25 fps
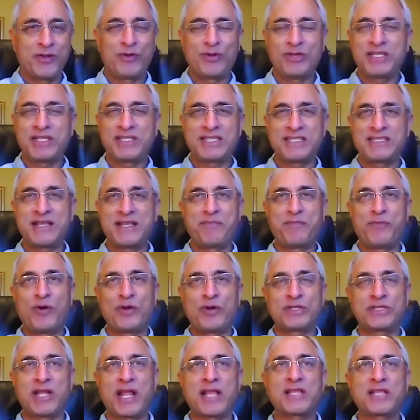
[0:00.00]
You know, this is the
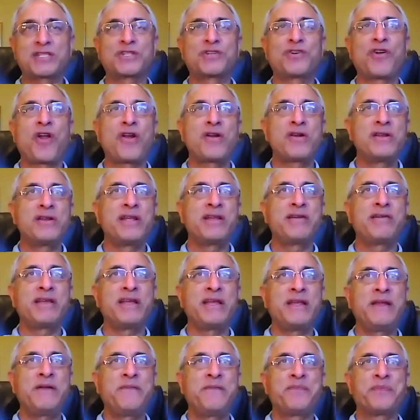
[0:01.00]
most
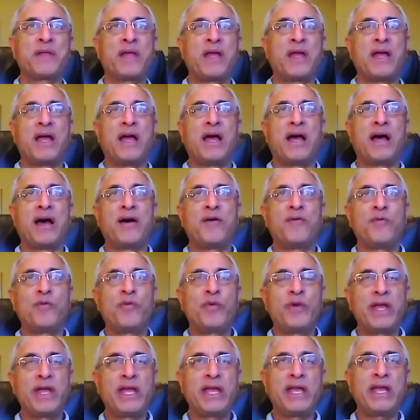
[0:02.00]
extraordinary
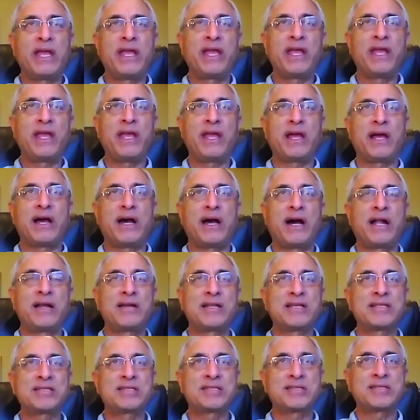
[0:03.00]
way
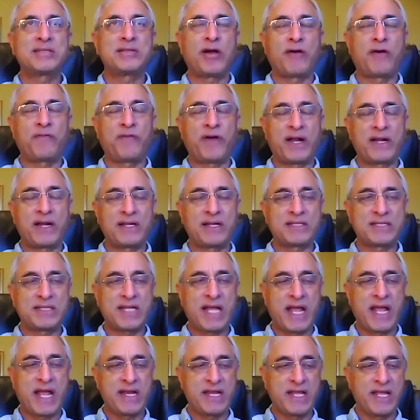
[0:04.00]
of
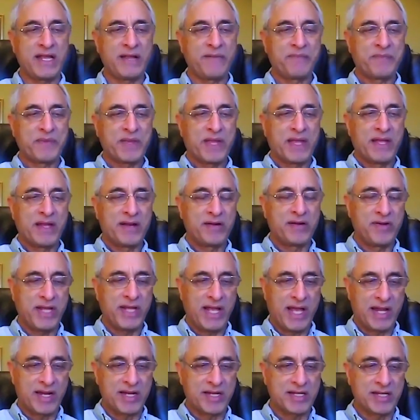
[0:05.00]
understanding
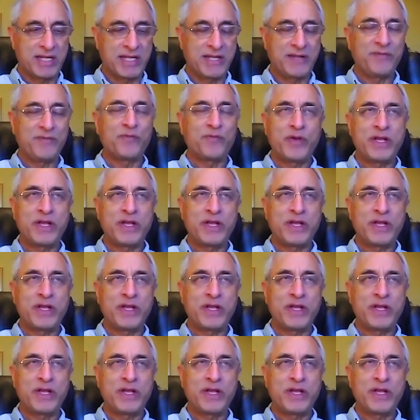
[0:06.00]
reality,